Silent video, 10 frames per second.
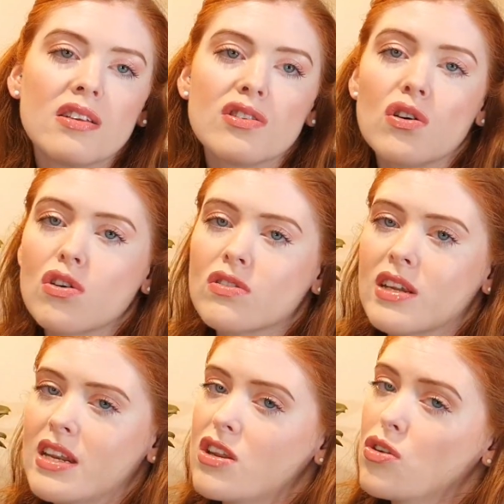salt
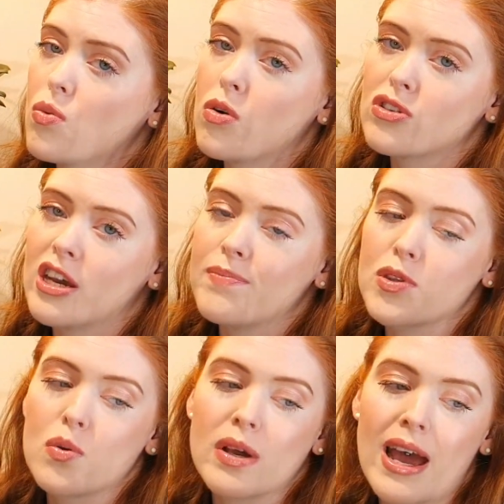content in your water,
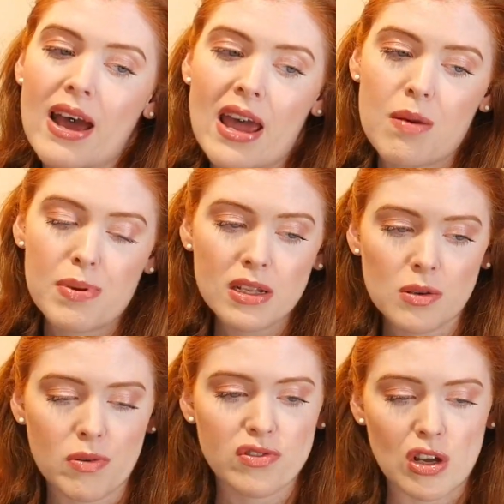you will get a
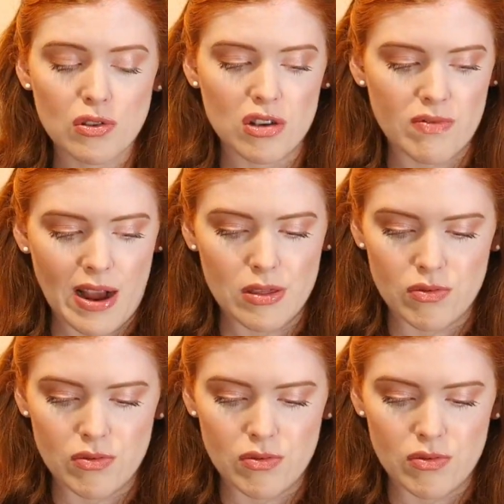buildup of salt around the